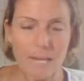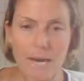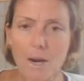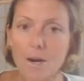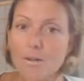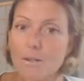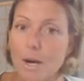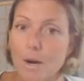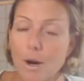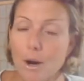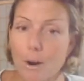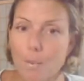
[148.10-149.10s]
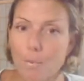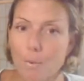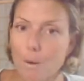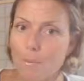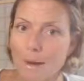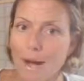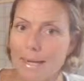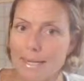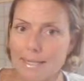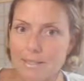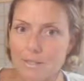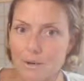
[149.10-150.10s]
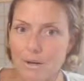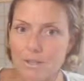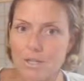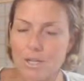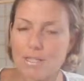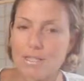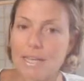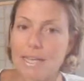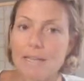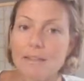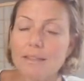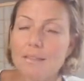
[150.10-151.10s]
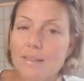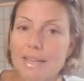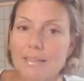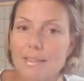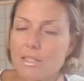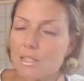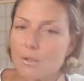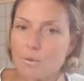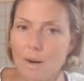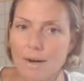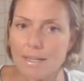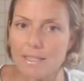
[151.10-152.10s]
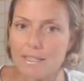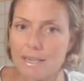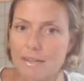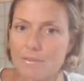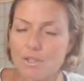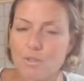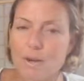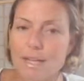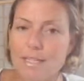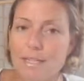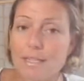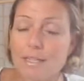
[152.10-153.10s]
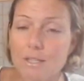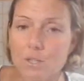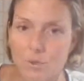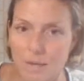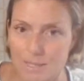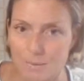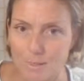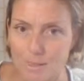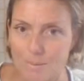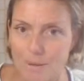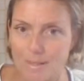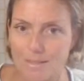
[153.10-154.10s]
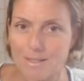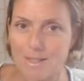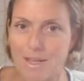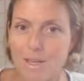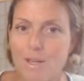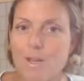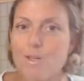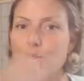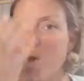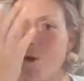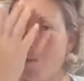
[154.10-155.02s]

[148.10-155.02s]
And our poor bodies are just living in this chronic state of stress and its stress response. So